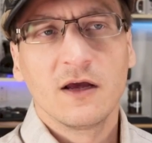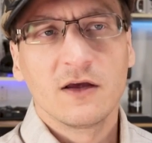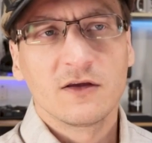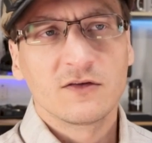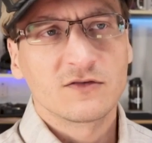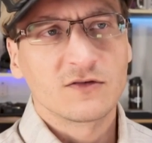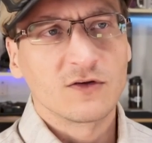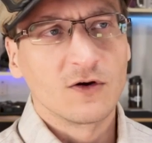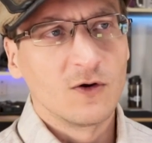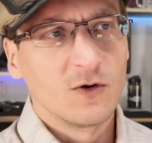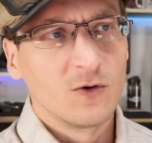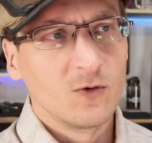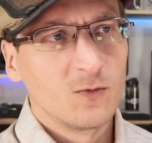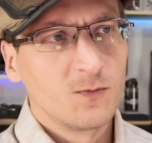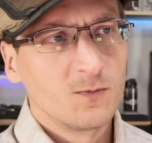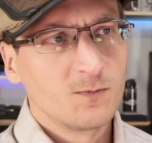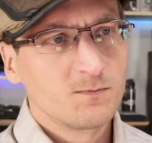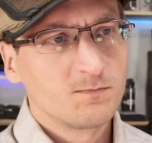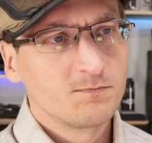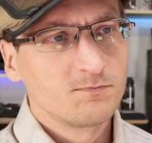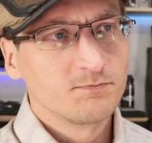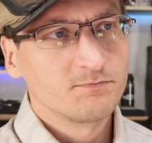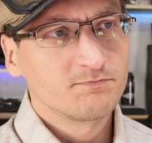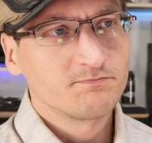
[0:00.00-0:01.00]
So
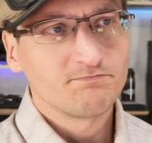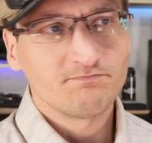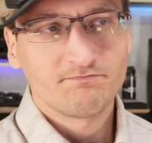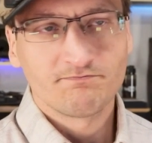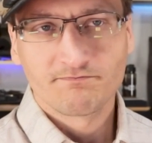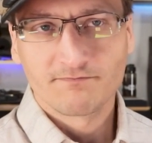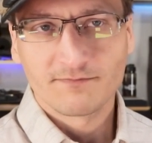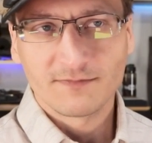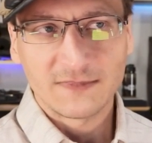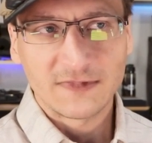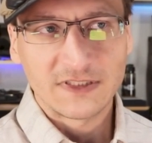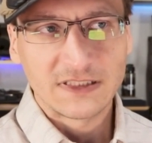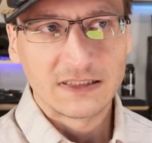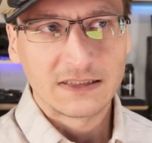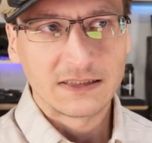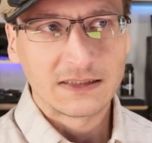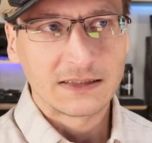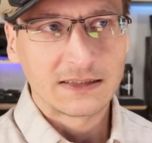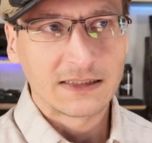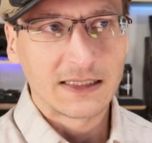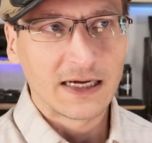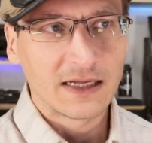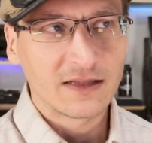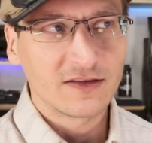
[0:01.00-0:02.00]

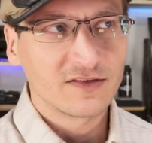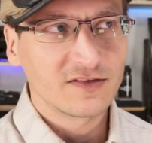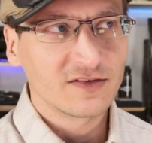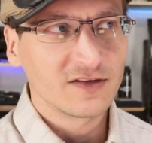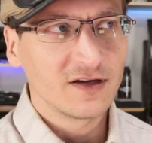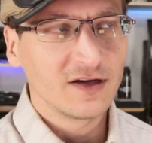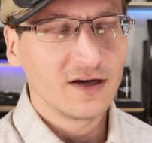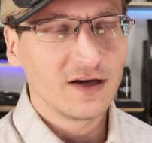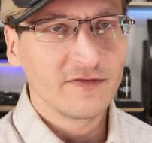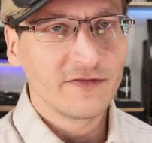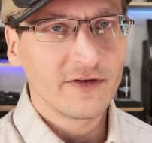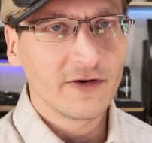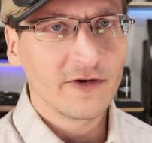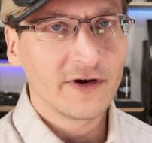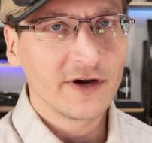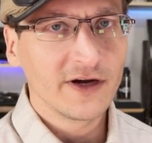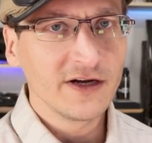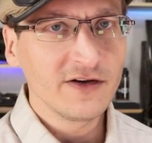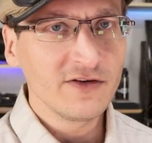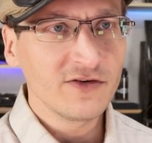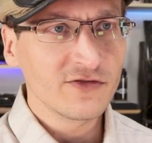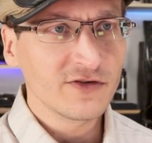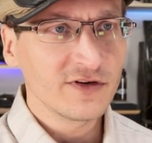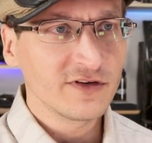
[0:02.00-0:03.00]
that's
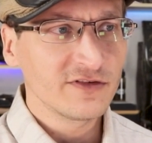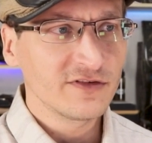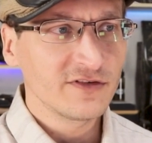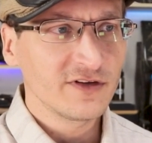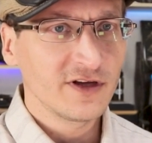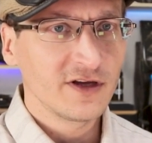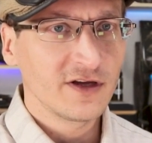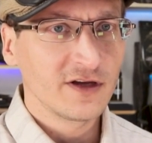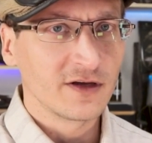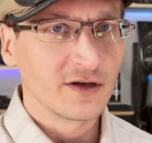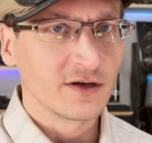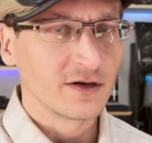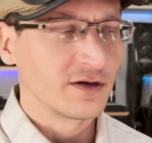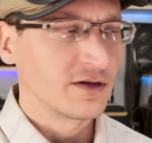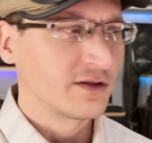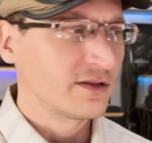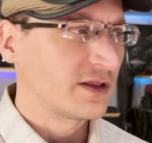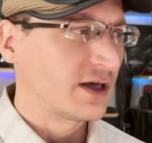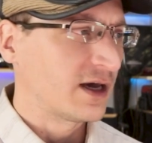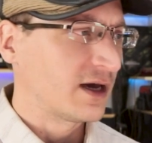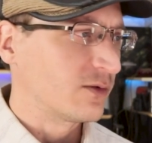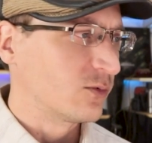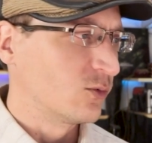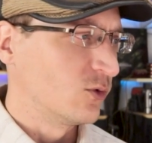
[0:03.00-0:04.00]
very interesting,
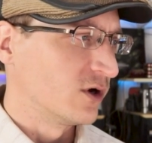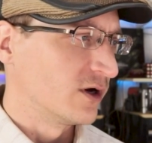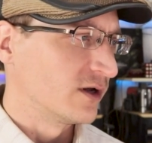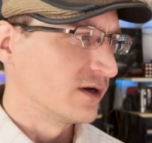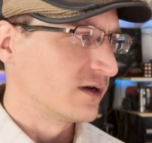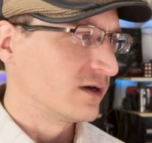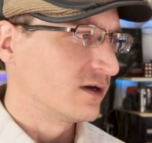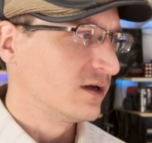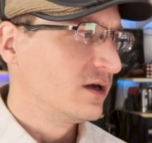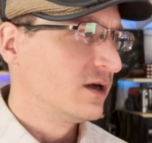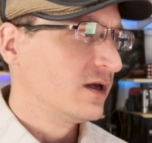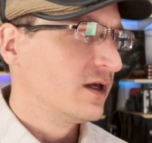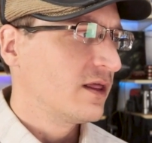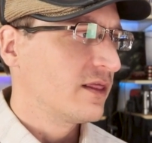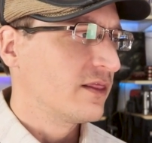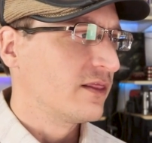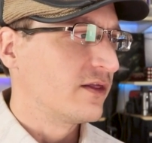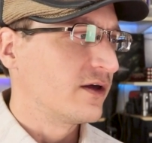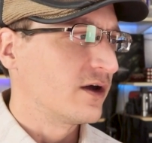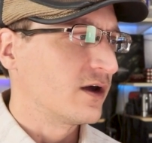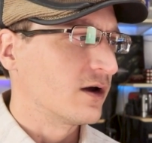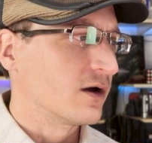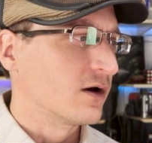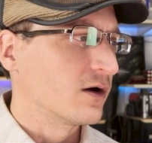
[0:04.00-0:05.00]
that one
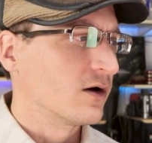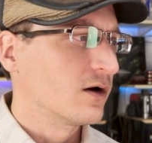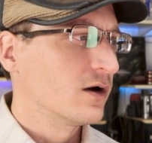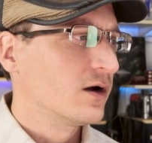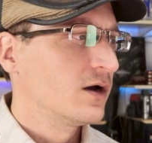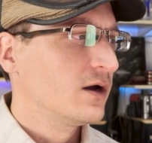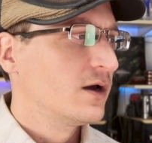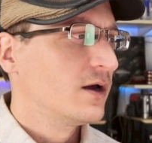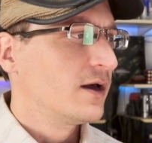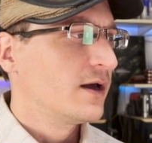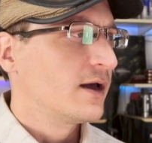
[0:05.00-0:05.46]
there.